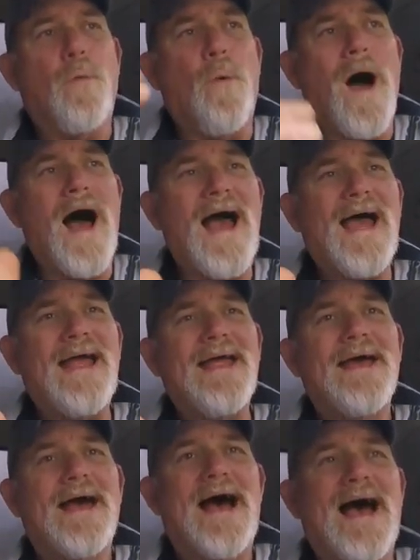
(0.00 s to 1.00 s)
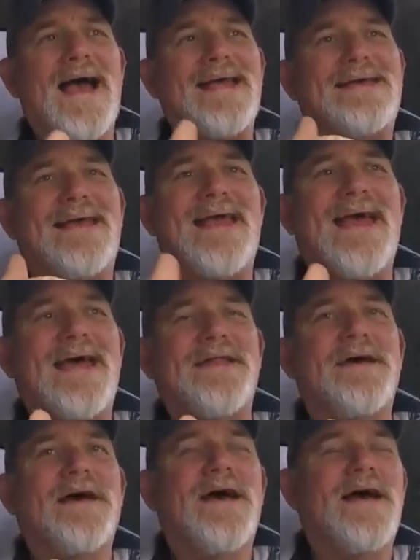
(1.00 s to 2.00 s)
why I
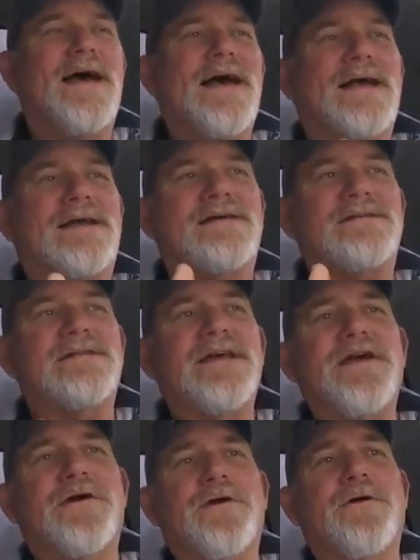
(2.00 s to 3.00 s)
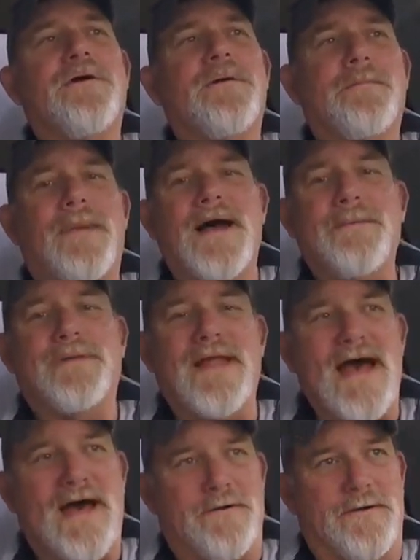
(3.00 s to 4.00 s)
can't clear my
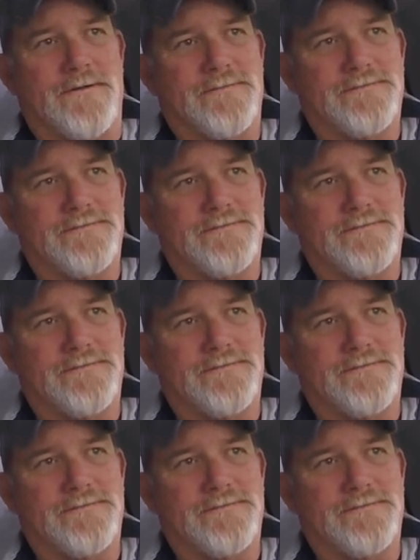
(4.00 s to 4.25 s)
bladder.